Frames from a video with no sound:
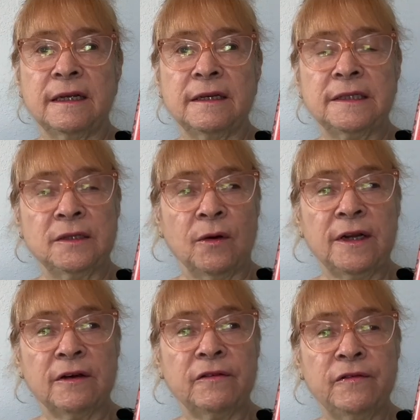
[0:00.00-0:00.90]
sort
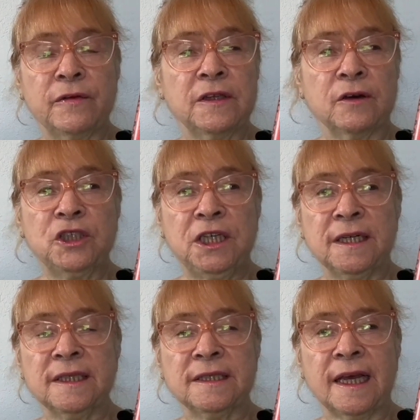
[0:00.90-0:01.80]
of, though she
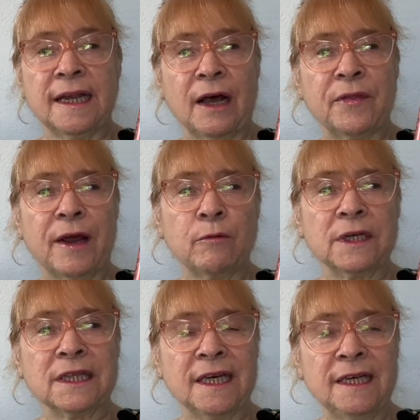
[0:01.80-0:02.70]
doesn't say it, how that
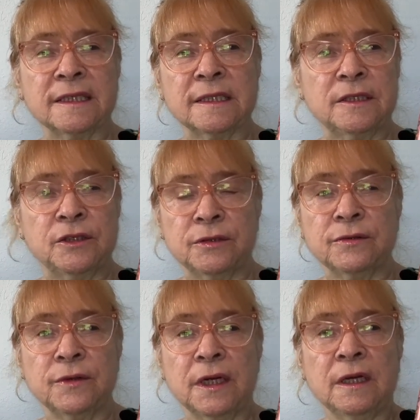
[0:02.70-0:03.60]
relates
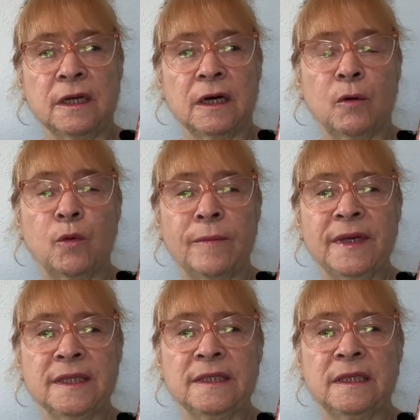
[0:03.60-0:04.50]
to a
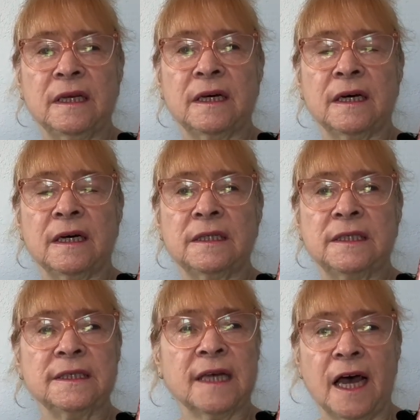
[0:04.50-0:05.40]
woman's
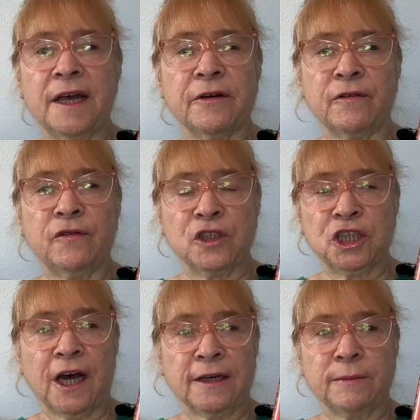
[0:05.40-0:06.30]
desire for
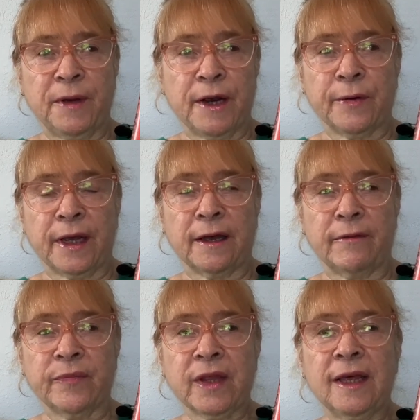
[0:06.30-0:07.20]
childbearing.
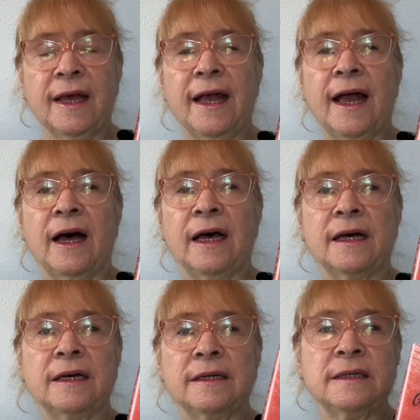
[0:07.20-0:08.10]

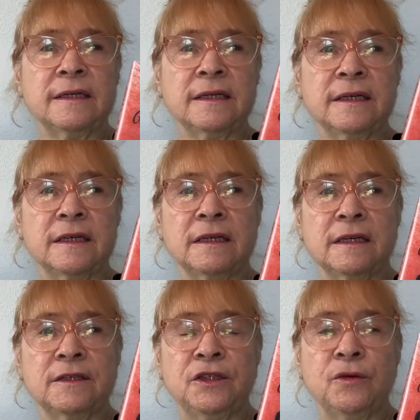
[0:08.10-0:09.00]

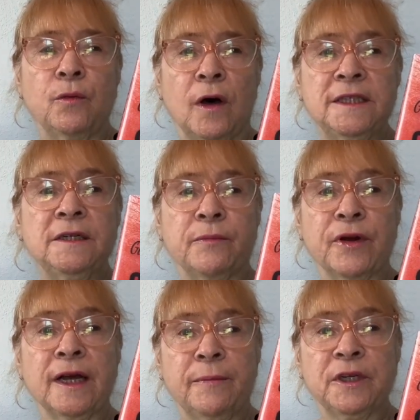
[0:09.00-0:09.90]
Do you want to
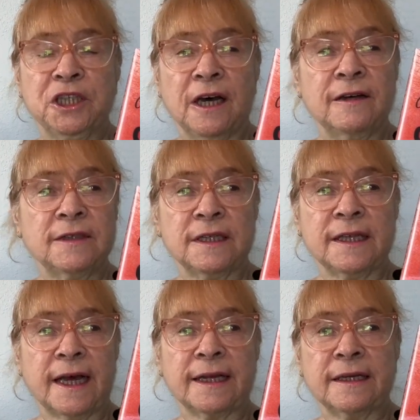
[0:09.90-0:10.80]
bring up a child in
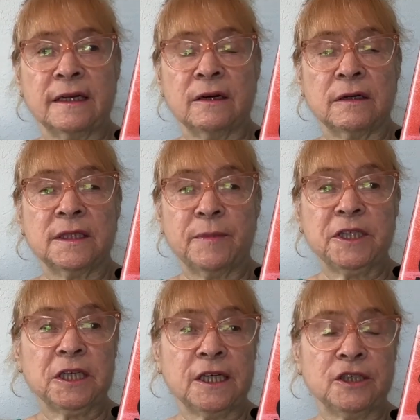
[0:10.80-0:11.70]
that,
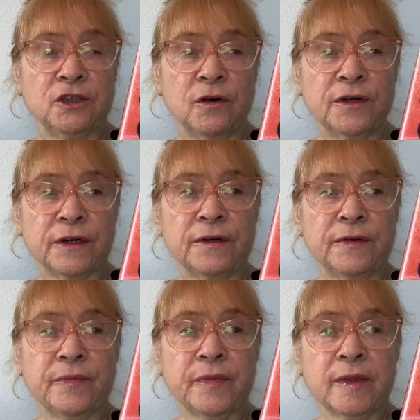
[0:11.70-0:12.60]
especially a daughter,
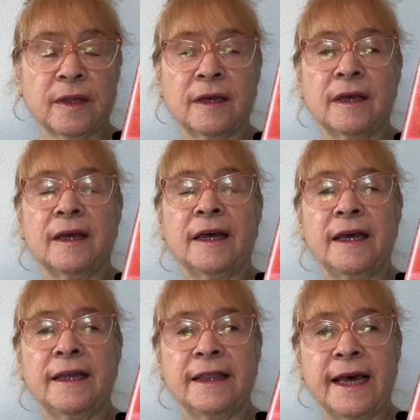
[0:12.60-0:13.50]

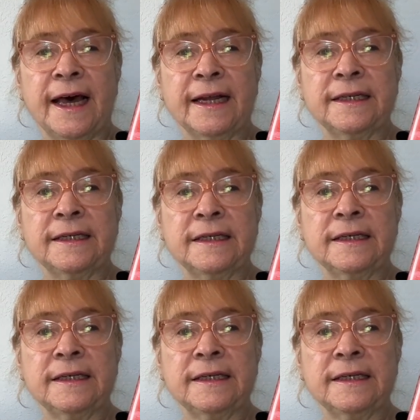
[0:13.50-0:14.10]
in that